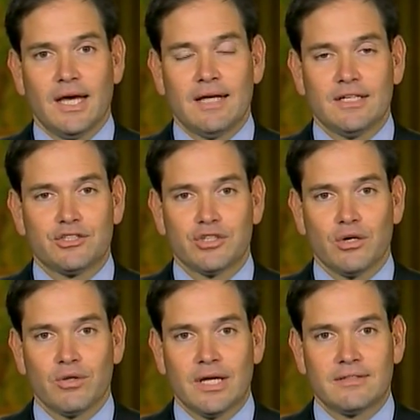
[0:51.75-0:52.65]
and they
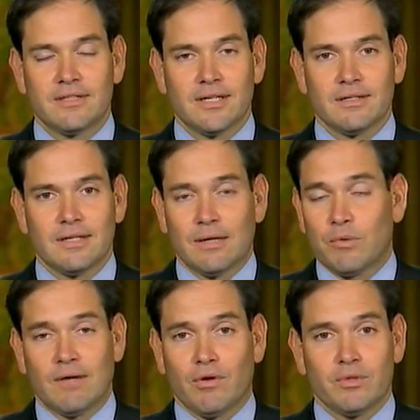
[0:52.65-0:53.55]
show that
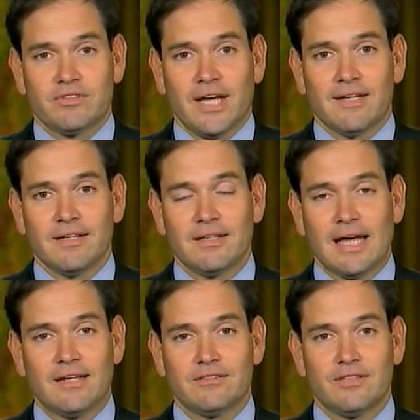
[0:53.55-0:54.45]
what I've always said, and
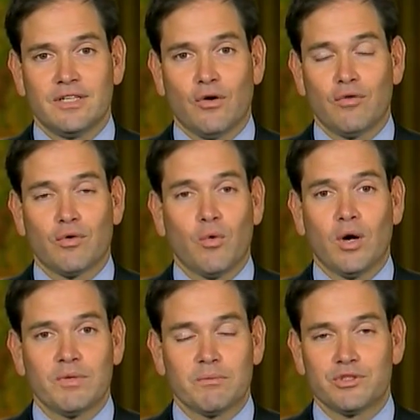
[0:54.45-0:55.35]
that is the
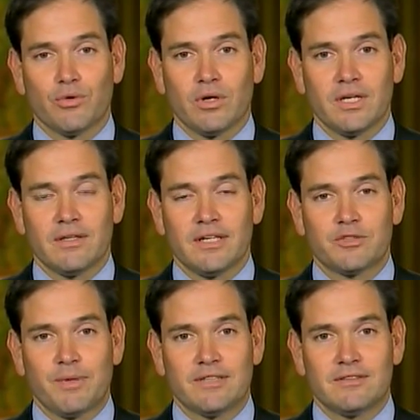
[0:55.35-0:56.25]
overwhelming majority of the
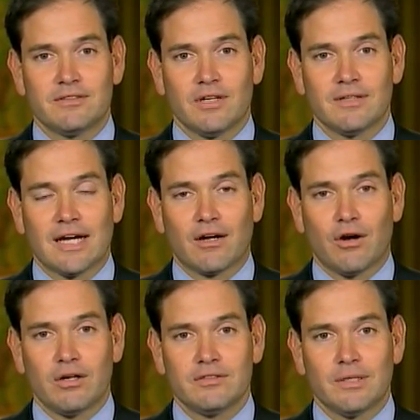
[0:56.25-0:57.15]
expenses on that
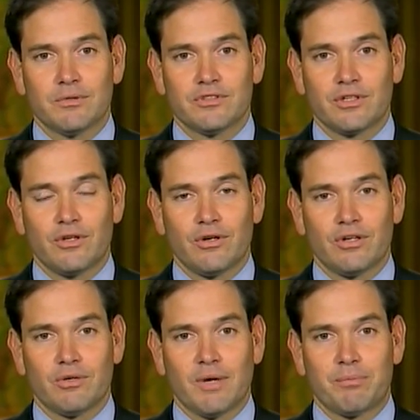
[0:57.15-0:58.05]
card that was secured
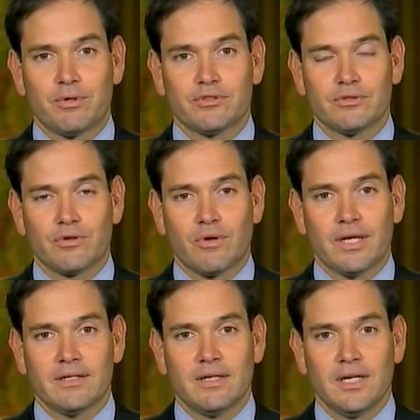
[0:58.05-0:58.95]
under my personal
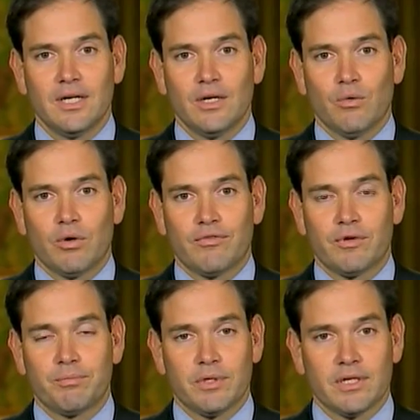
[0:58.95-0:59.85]
credit were
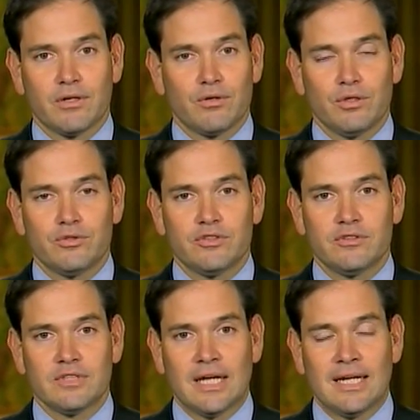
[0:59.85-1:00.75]
for political
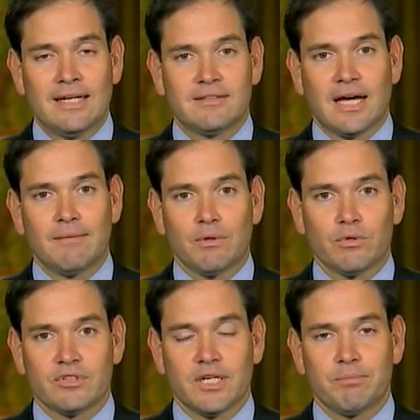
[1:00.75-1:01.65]
uses, and any time there
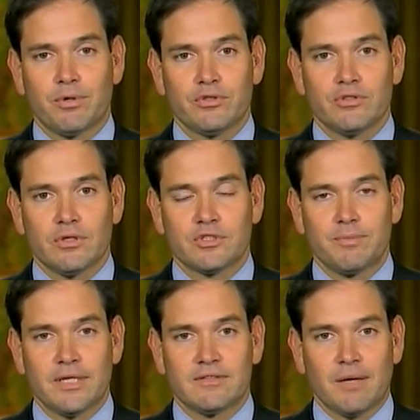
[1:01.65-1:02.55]
was a personal
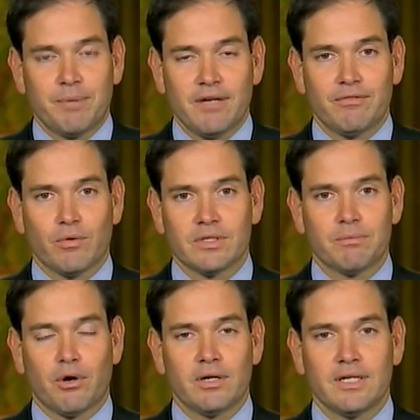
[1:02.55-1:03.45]
expense, I paid for it.
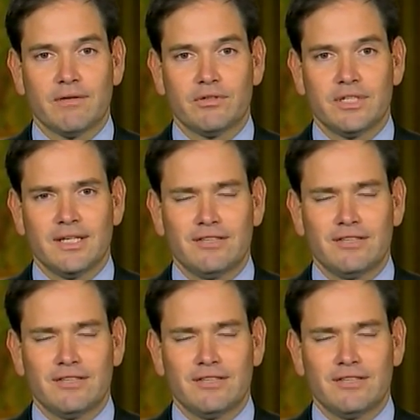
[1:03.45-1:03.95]
The party never did.